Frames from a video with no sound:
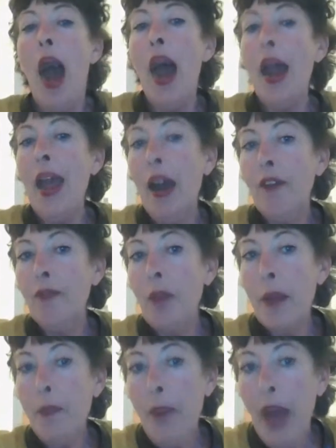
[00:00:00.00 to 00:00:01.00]
I have
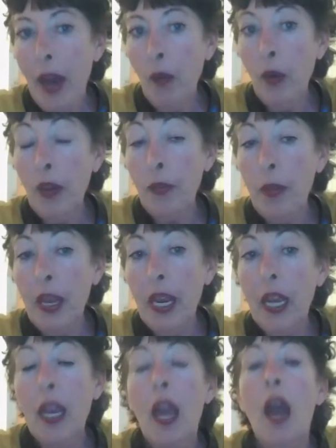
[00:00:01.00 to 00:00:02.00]
my pet with
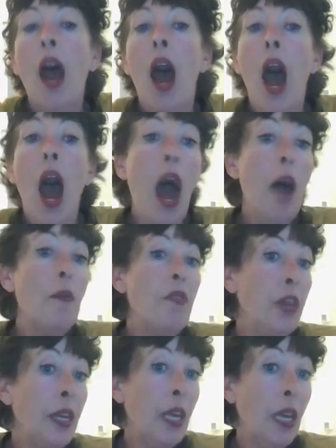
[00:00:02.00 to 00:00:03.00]
me. I'm
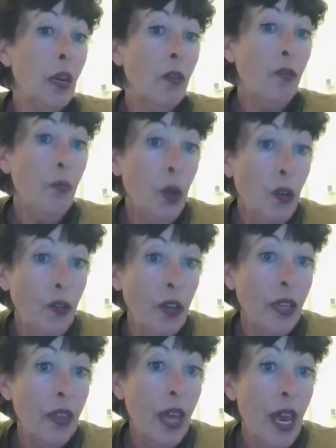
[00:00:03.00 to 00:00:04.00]
thinking of
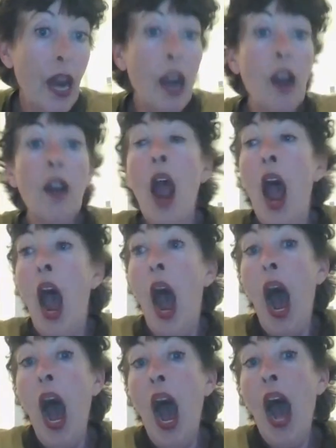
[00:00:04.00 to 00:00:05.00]
moving there.
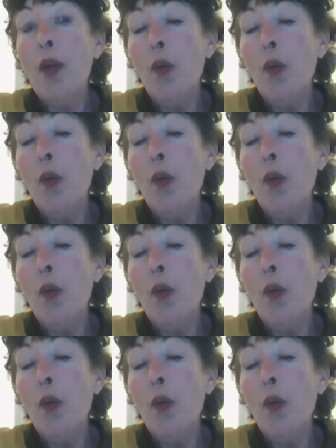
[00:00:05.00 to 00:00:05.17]
I